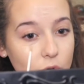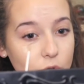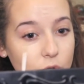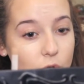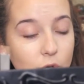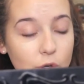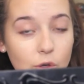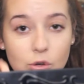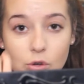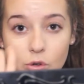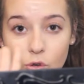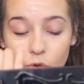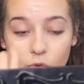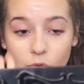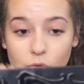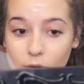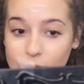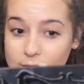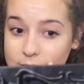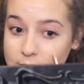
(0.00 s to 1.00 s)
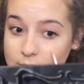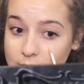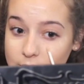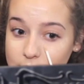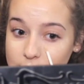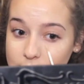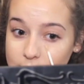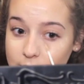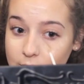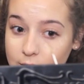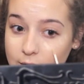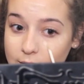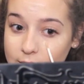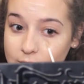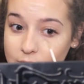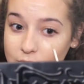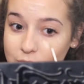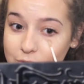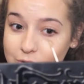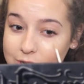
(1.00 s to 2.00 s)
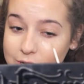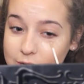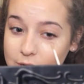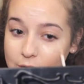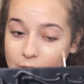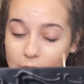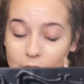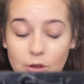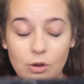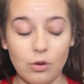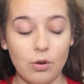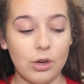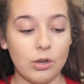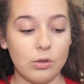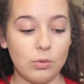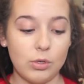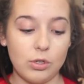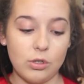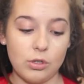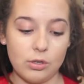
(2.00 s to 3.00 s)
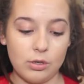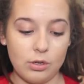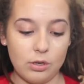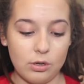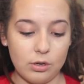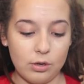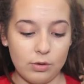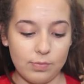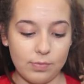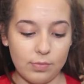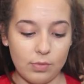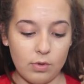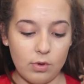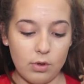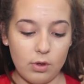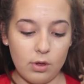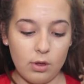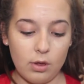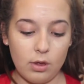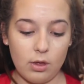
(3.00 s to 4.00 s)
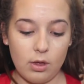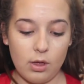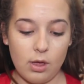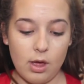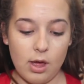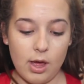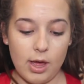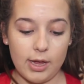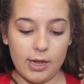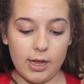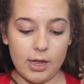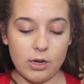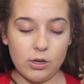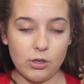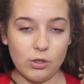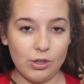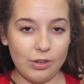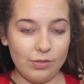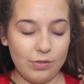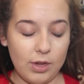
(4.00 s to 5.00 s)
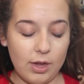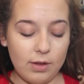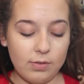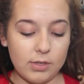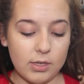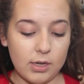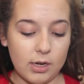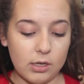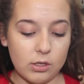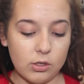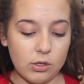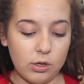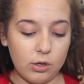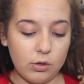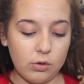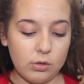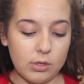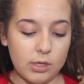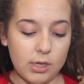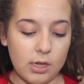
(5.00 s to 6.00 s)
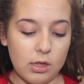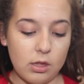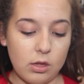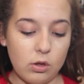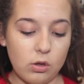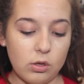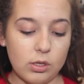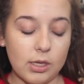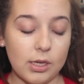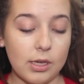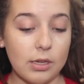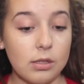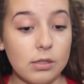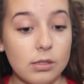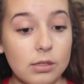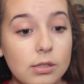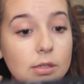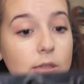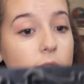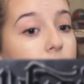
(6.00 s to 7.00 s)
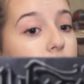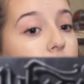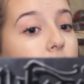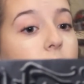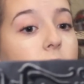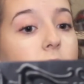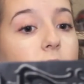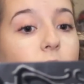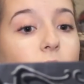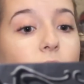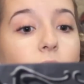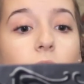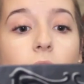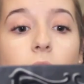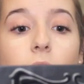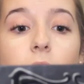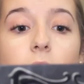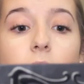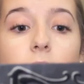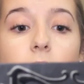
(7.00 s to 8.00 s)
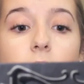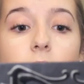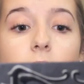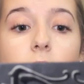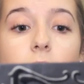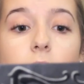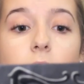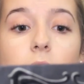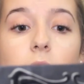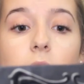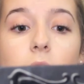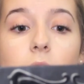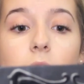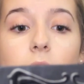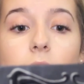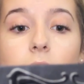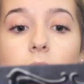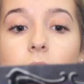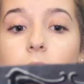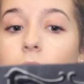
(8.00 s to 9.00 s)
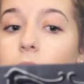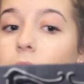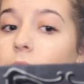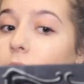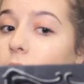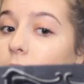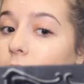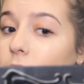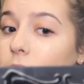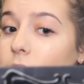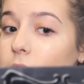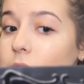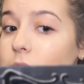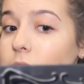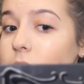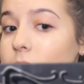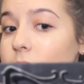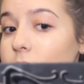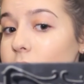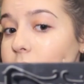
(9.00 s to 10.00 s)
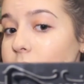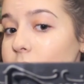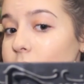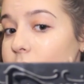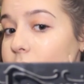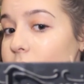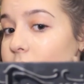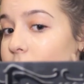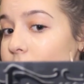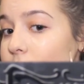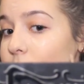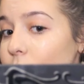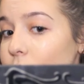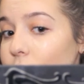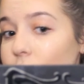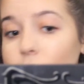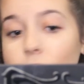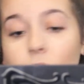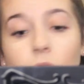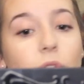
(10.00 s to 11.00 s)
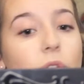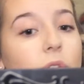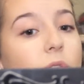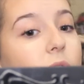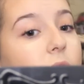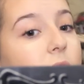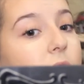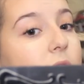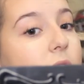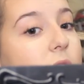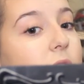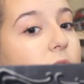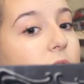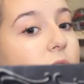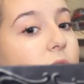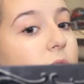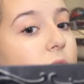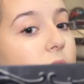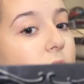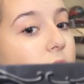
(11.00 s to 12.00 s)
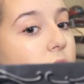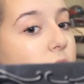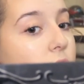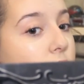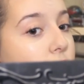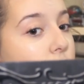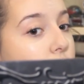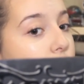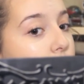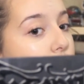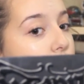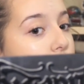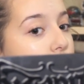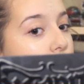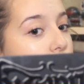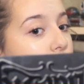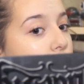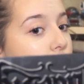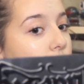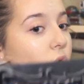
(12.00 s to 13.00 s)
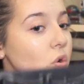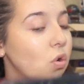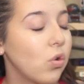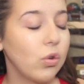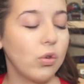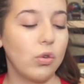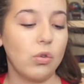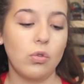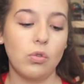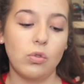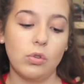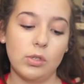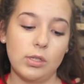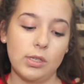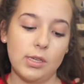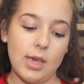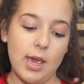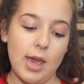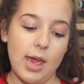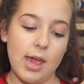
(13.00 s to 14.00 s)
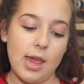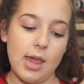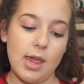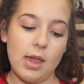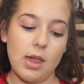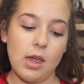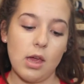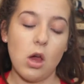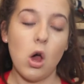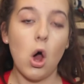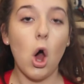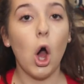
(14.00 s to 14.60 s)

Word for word: Don't go directly under the eye. If you need to color correct, which, you know, I kind of do. If you have dark circles, either use a concealer, like that's the same tone as your foundation, or use a